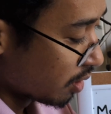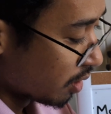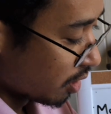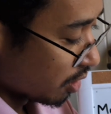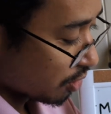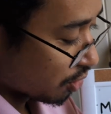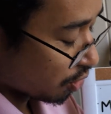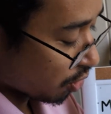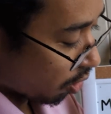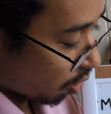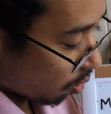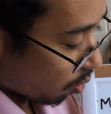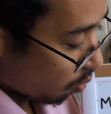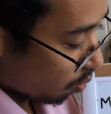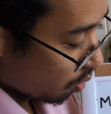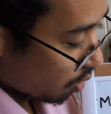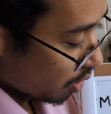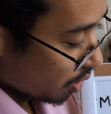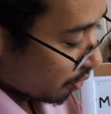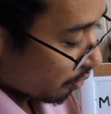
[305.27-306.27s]
So
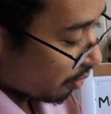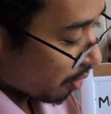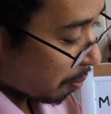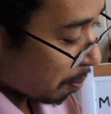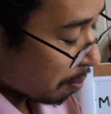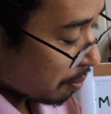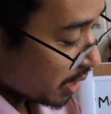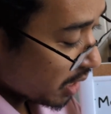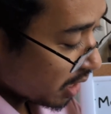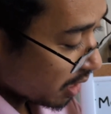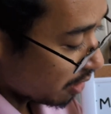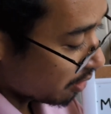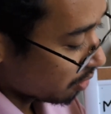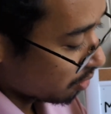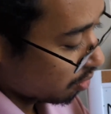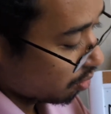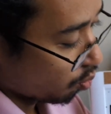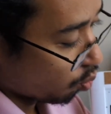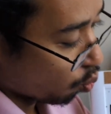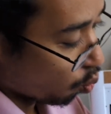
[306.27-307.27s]
the
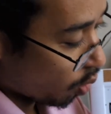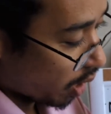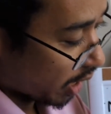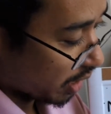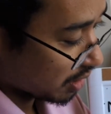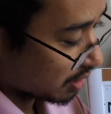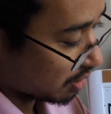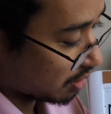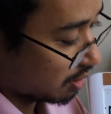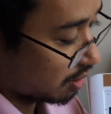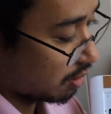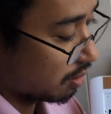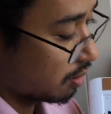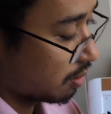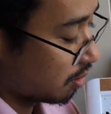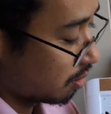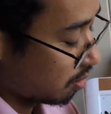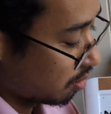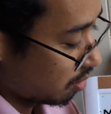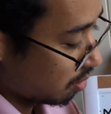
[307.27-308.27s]
Midwest.
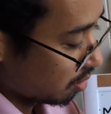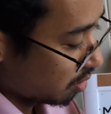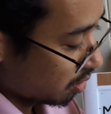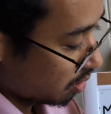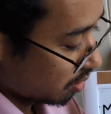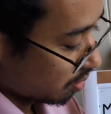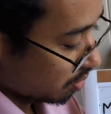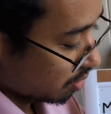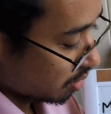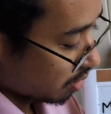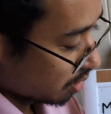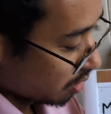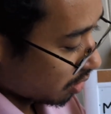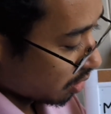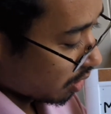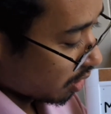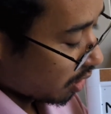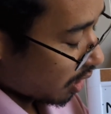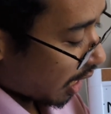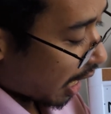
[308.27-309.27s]

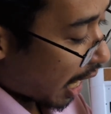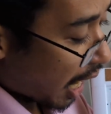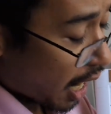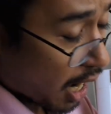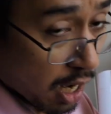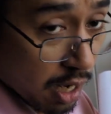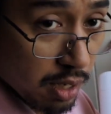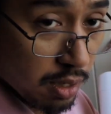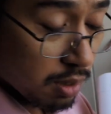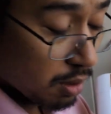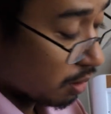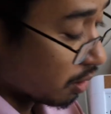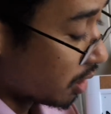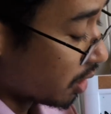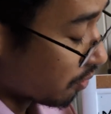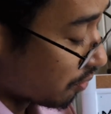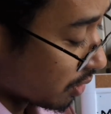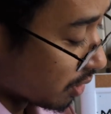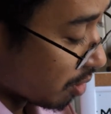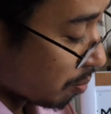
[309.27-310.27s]
I live
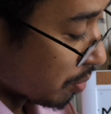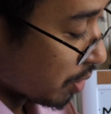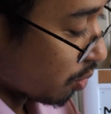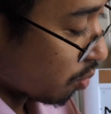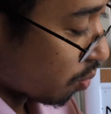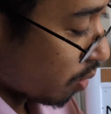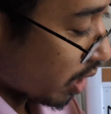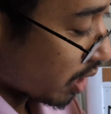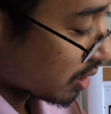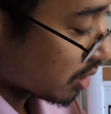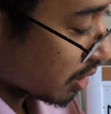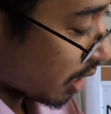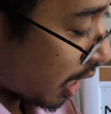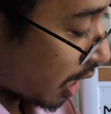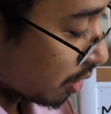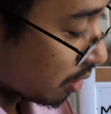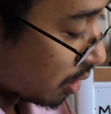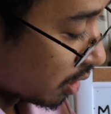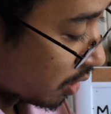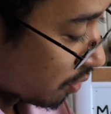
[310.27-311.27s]
in the Midwest. I
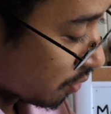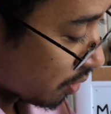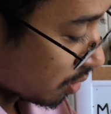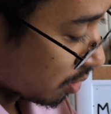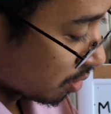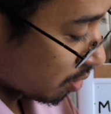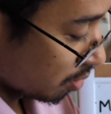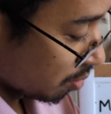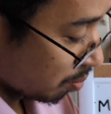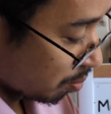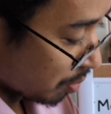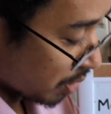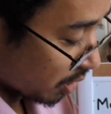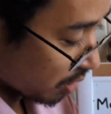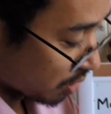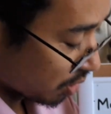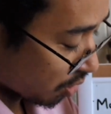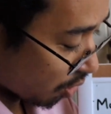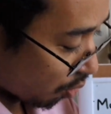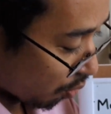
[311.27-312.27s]
live in
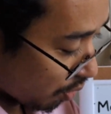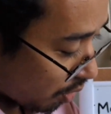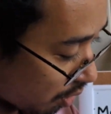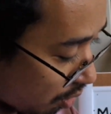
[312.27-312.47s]
Minnesota